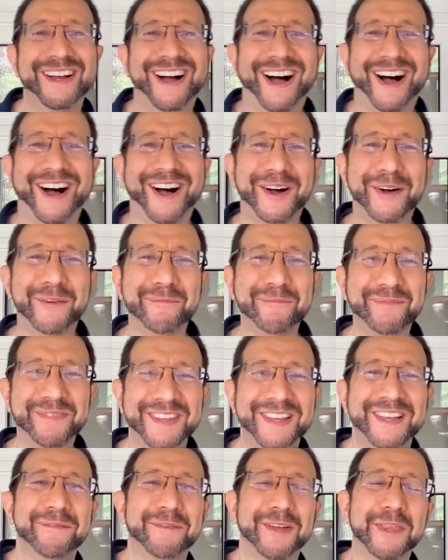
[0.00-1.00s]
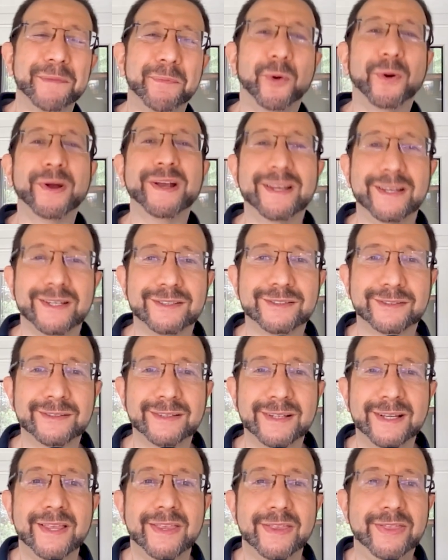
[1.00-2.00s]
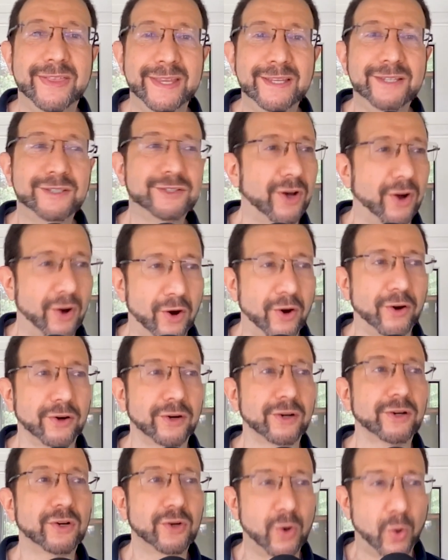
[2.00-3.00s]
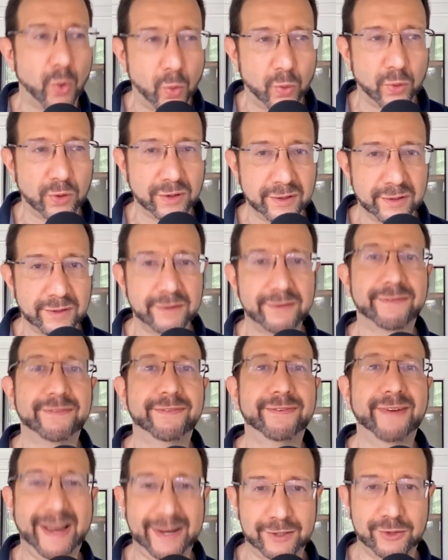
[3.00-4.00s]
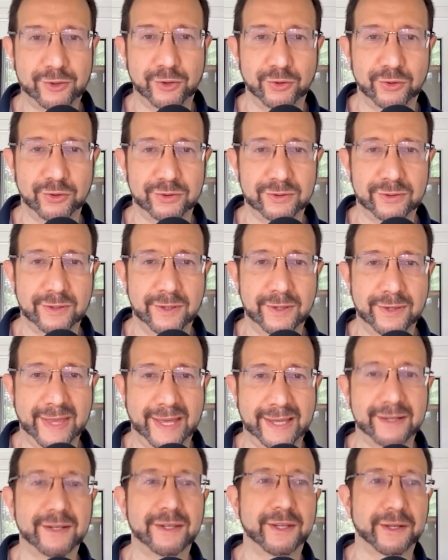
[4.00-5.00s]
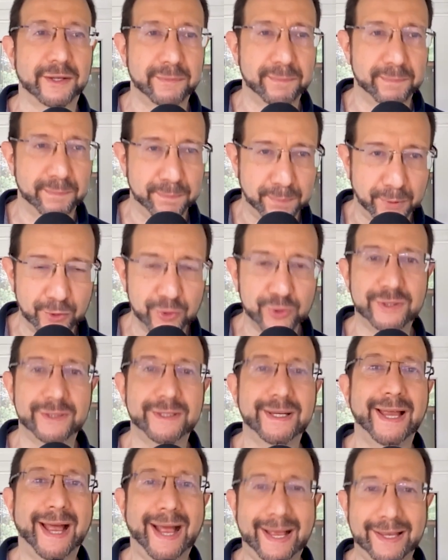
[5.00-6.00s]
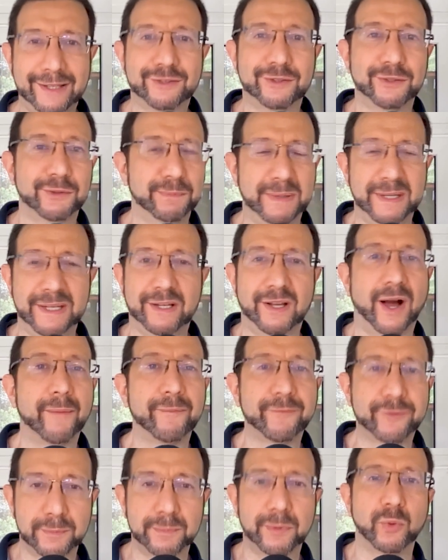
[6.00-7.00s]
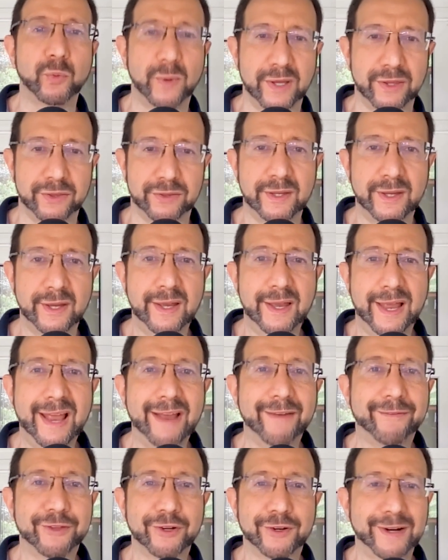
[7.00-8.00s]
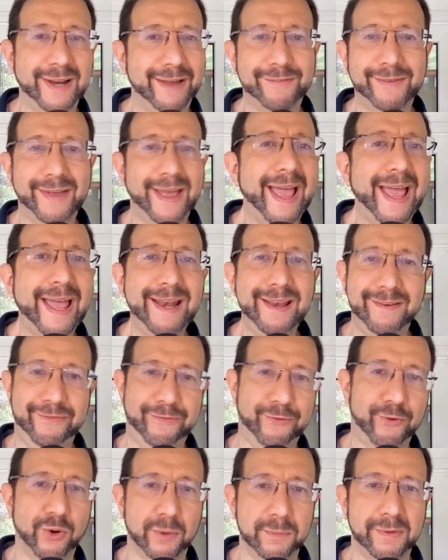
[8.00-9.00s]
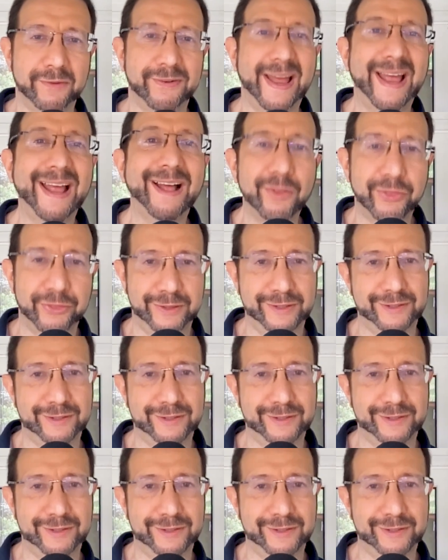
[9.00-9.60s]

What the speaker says: but the point is, these are core factors that the person has to be comfortable with if they're going to have any form of healthy